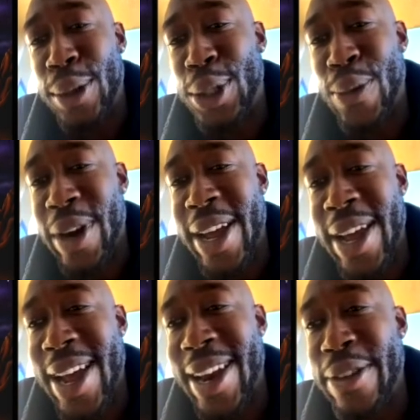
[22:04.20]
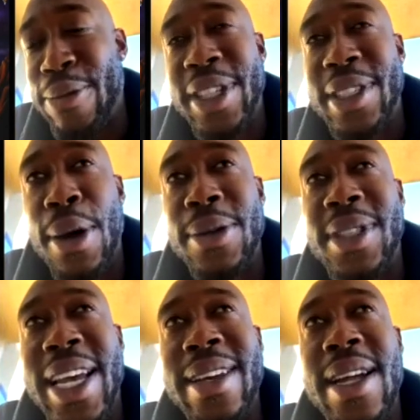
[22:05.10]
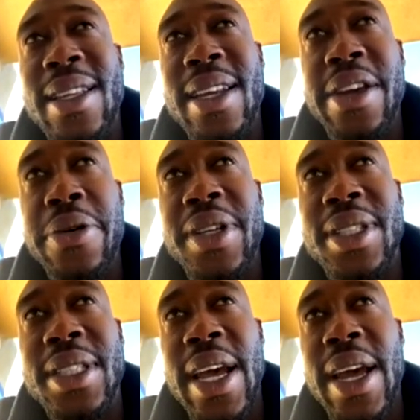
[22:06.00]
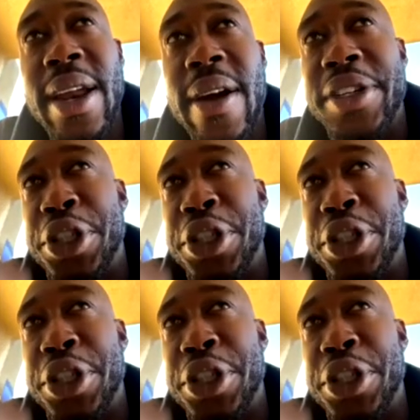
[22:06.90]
you red-handed, you just don't say nothing, and you just stand there and just